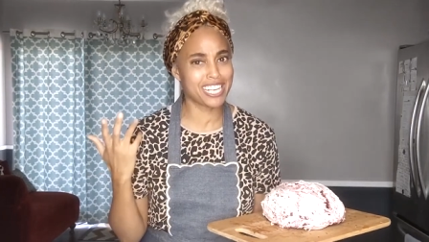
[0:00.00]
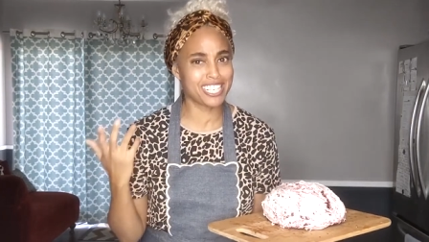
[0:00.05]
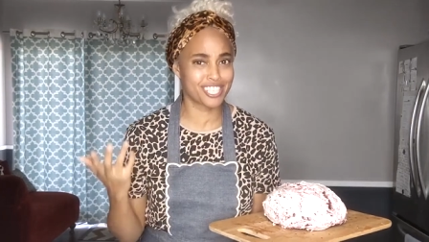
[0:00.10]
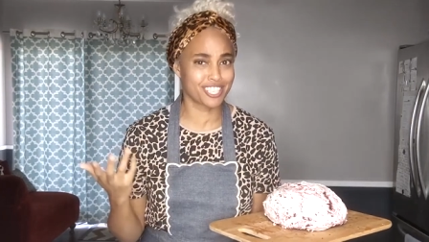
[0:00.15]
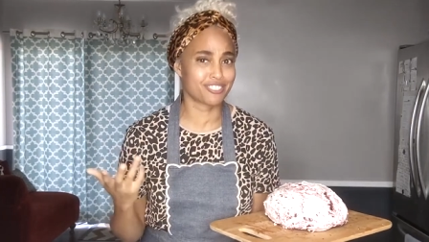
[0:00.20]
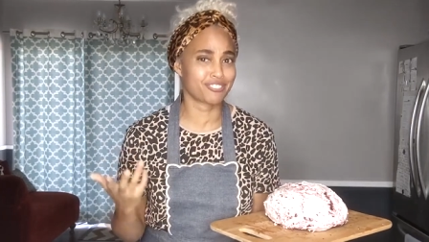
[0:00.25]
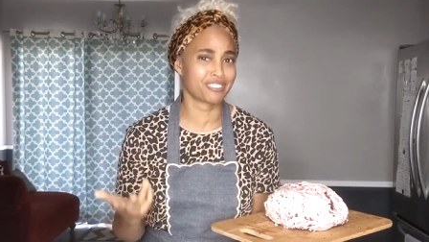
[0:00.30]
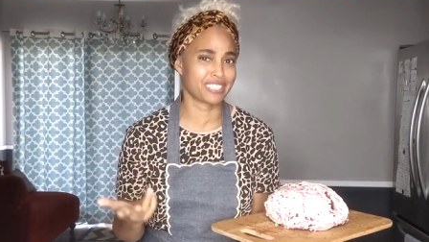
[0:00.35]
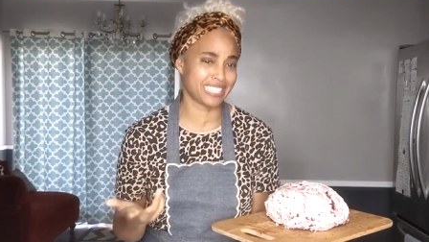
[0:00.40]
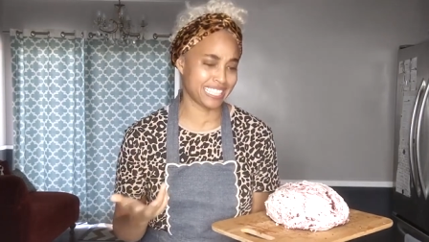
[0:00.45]
I
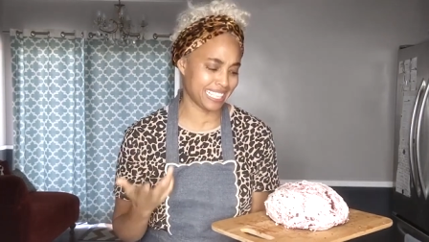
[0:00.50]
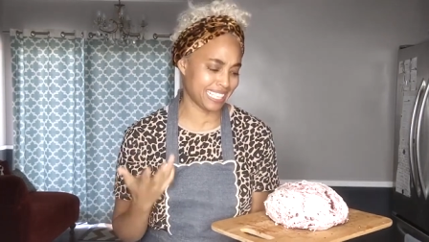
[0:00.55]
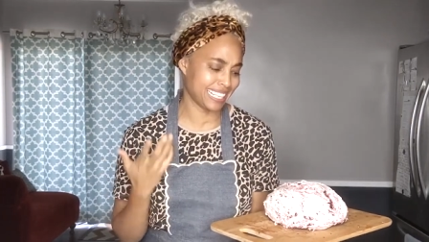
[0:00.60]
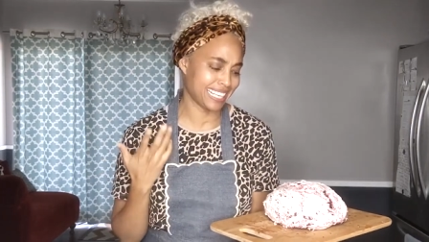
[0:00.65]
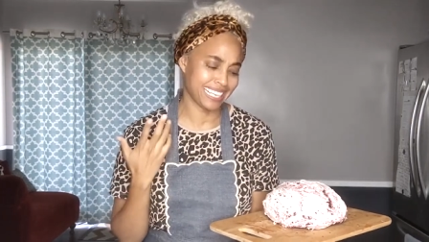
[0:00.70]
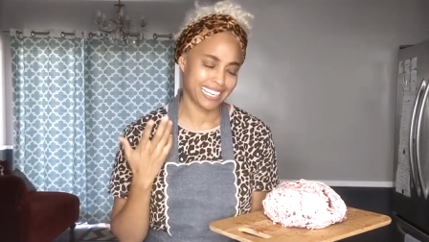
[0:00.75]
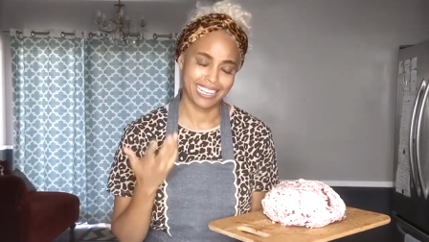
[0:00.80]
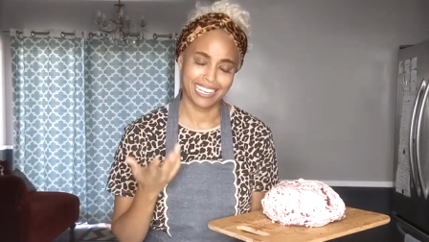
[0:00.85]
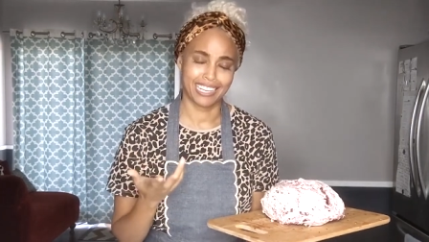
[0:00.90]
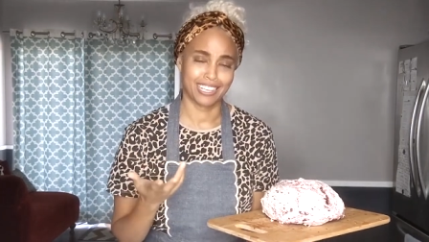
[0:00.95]
should
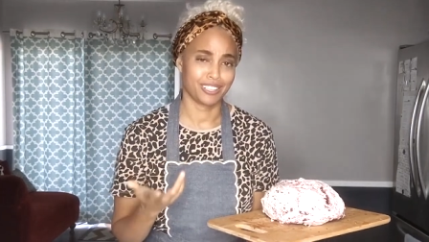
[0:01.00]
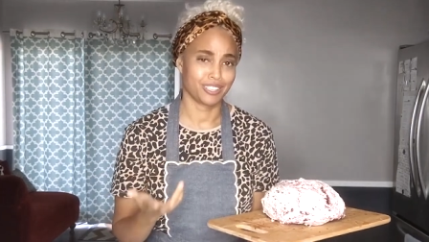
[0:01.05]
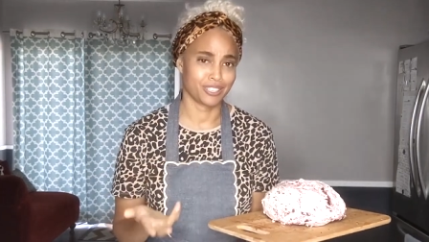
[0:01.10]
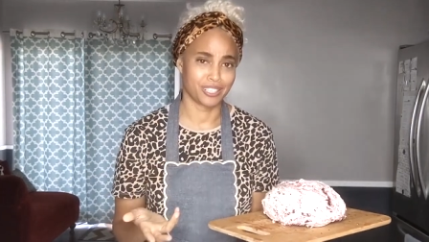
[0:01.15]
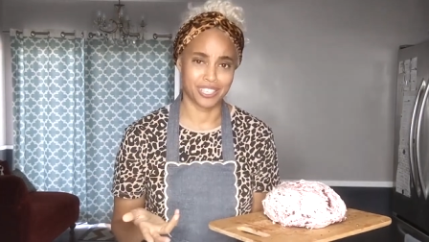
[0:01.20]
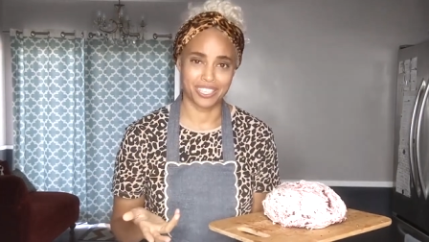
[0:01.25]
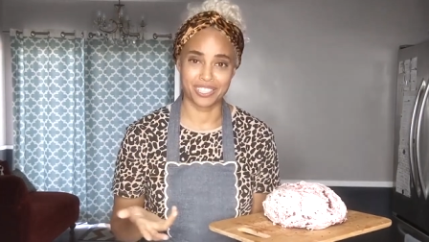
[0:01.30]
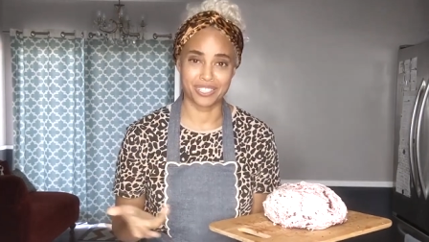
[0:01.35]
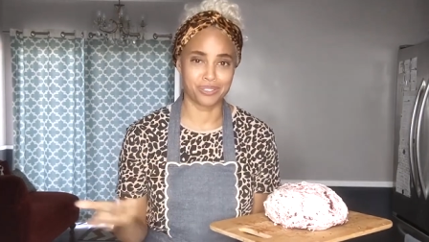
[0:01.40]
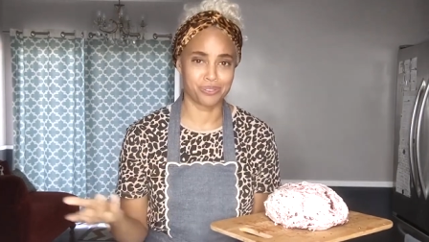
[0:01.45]
really
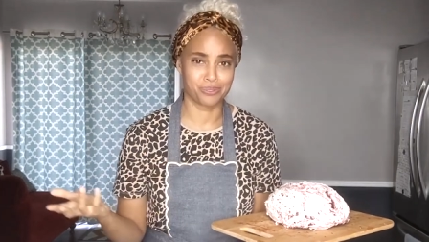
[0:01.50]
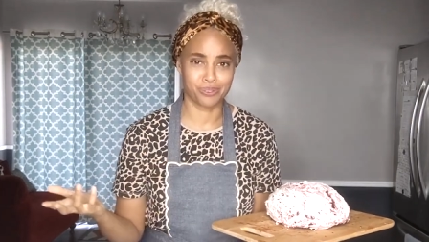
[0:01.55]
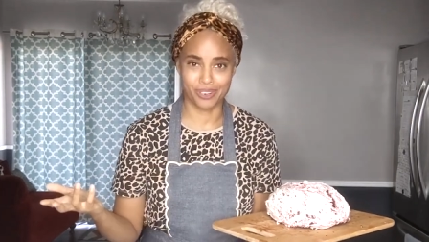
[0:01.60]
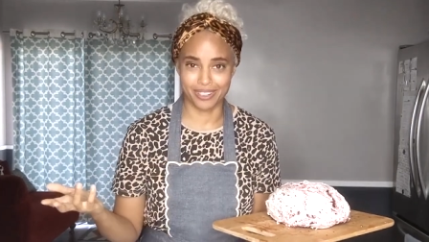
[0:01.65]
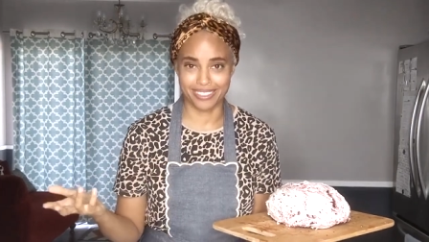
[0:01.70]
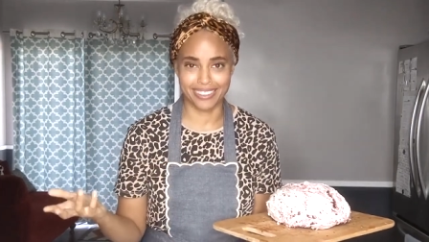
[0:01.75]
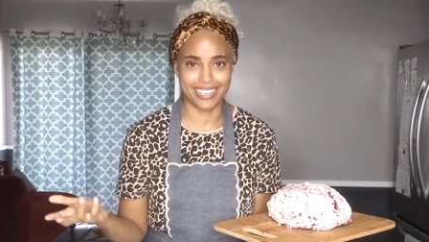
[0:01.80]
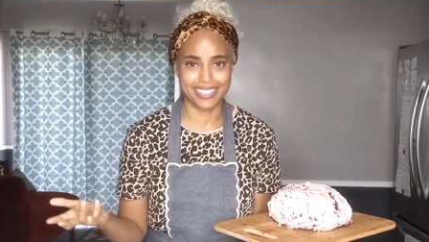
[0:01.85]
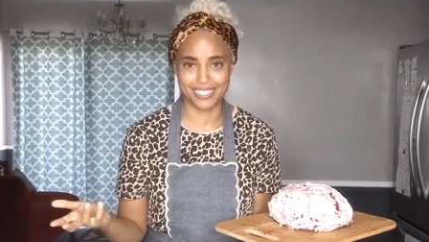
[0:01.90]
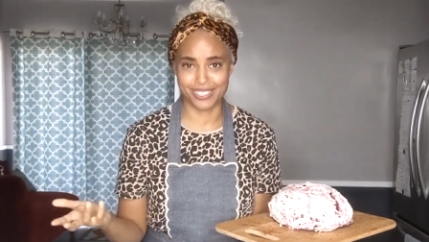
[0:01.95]
learn
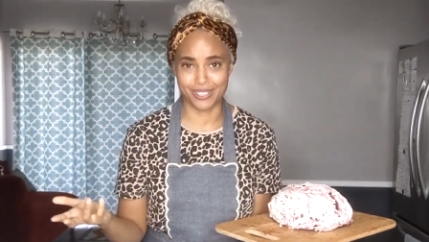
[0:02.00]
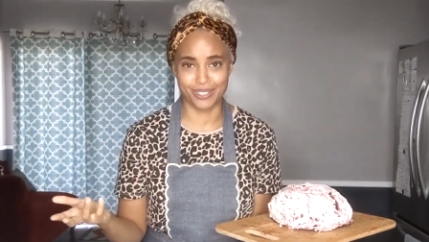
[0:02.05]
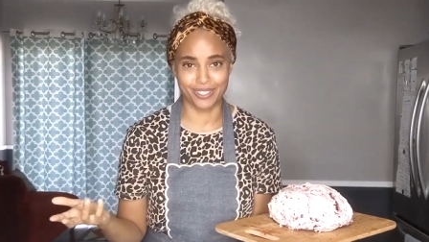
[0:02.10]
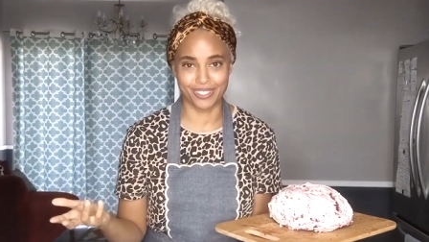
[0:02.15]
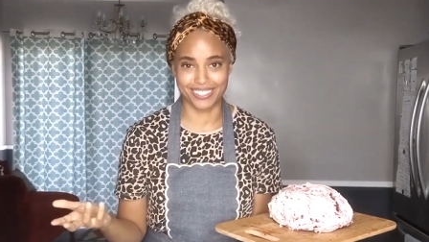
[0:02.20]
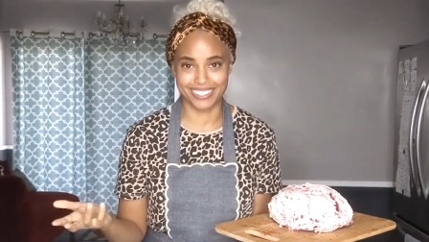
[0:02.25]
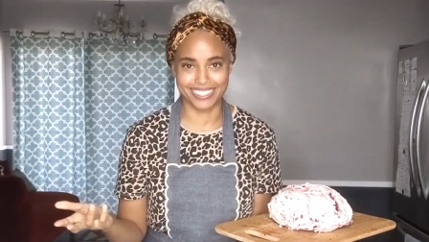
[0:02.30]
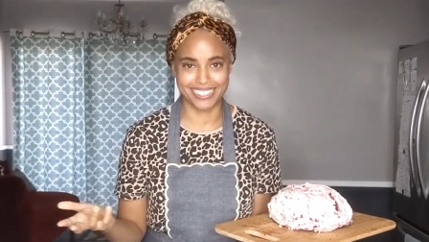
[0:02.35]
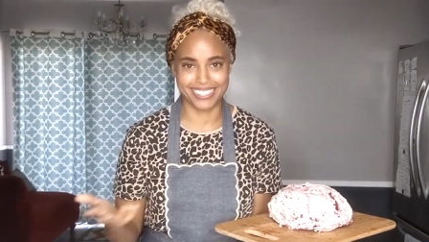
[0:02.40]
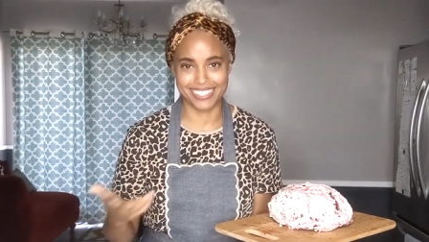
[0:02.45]
what that's
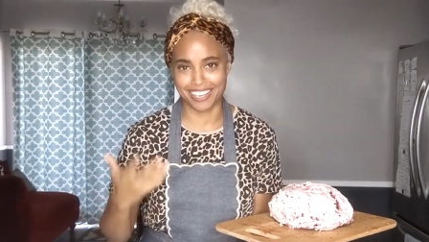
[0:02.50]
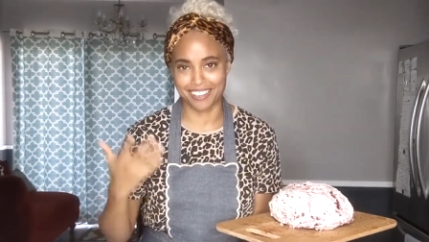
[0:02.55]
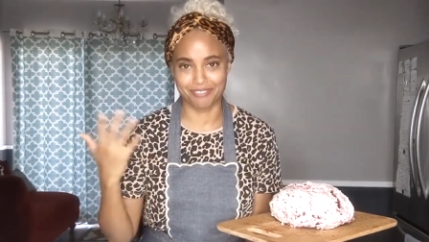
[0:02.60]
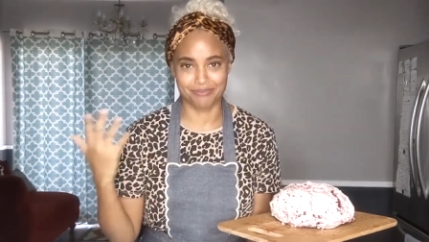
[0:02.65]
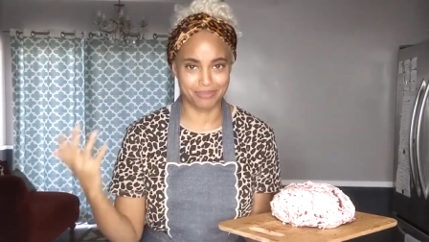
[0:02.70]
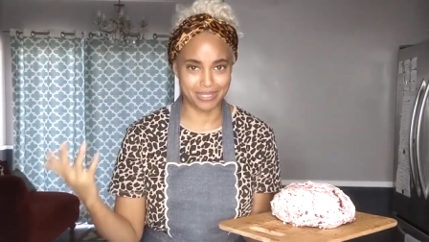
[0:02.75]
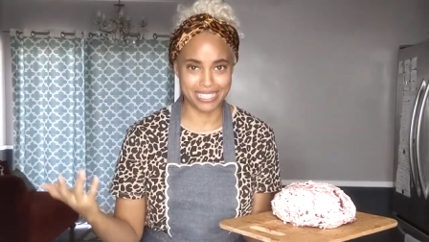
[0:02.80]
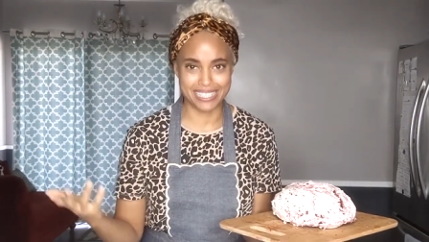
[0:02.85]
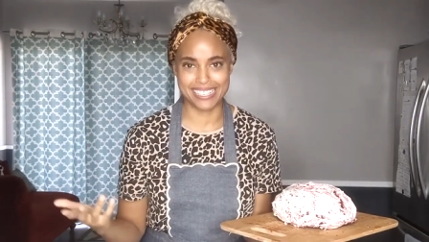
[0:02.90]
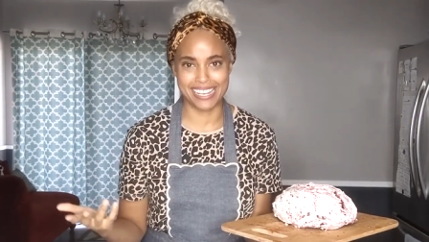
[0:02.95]
called because
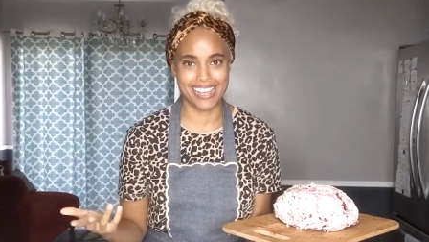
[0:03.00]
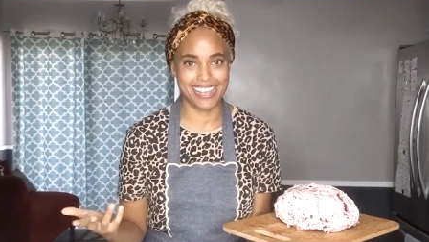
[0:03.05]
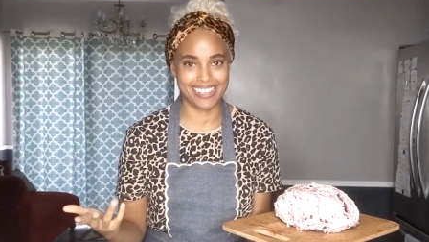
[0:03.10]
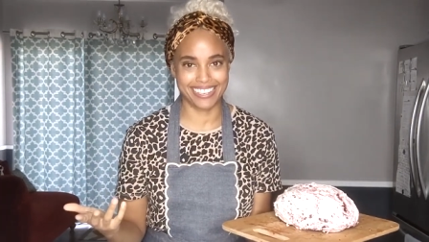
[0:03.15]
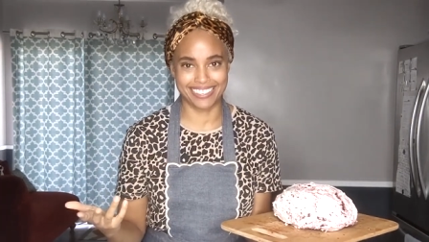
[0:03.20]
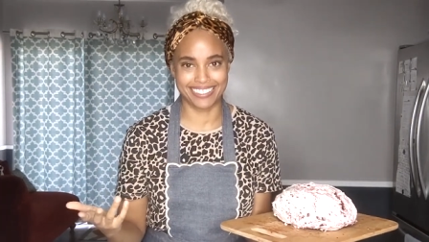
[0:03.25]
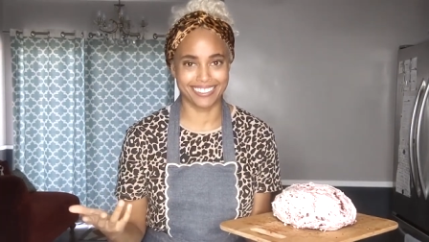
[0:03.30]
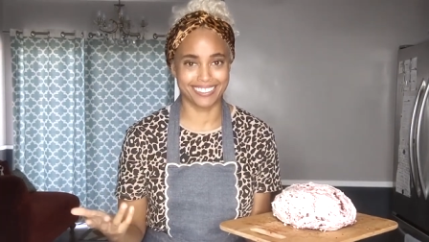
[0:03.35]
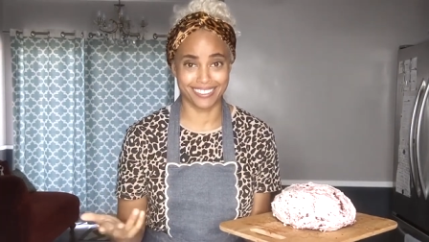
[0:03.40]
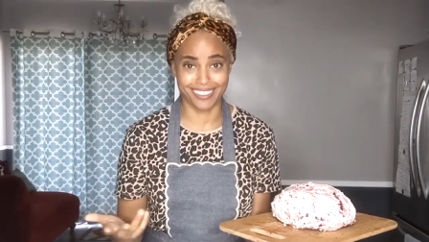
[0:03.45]
I've been
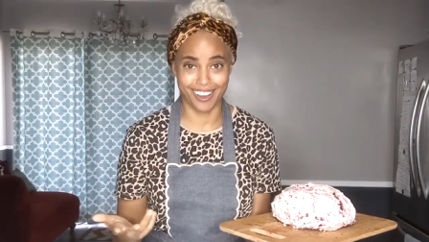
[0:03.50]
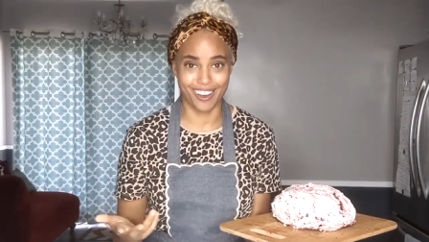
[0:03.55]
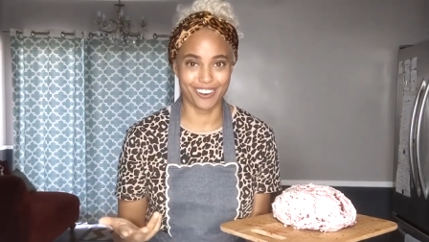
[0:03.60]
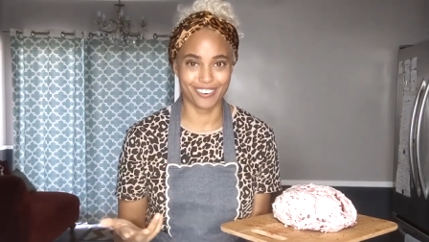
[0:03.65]
saying it the